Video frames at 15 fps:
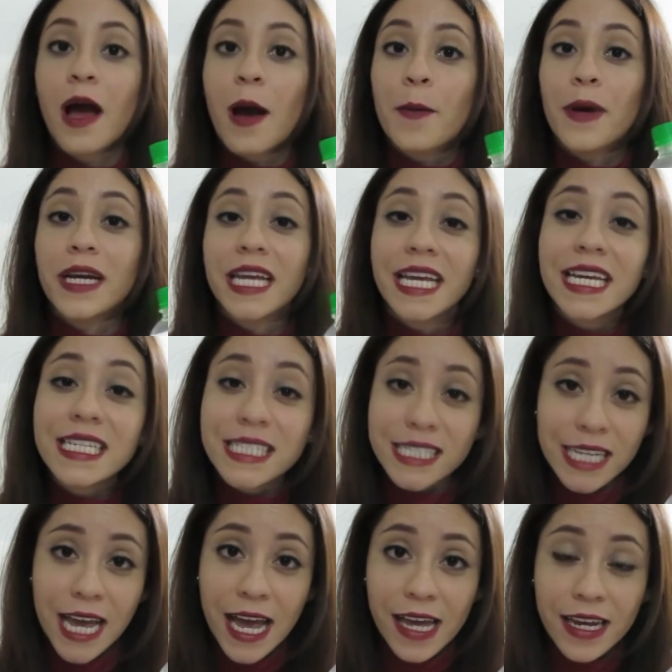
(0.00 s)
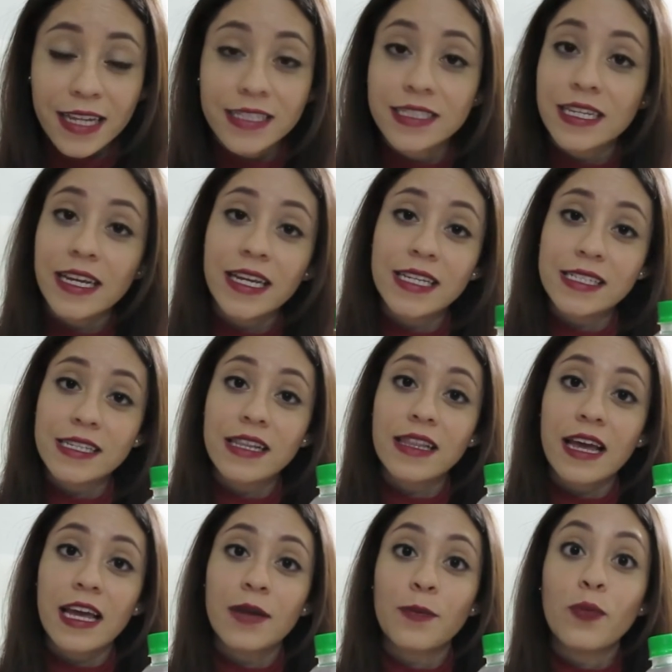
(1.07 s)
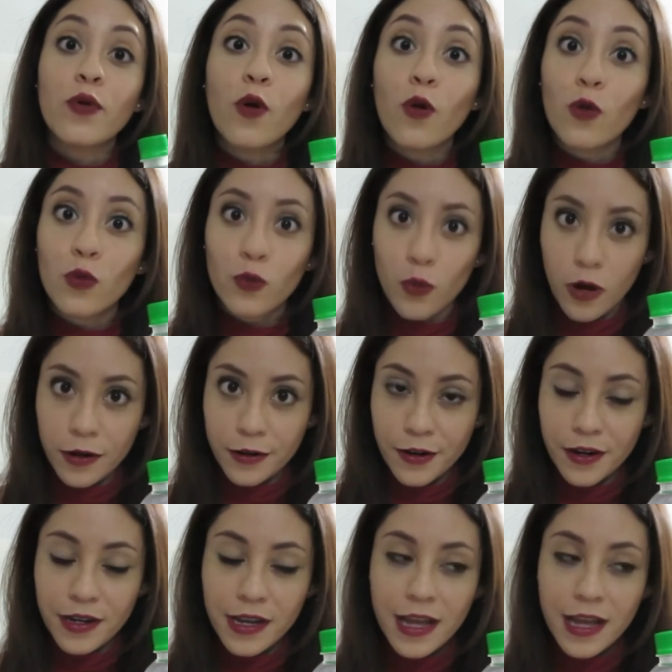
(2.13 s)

but he said it tasted like pool water.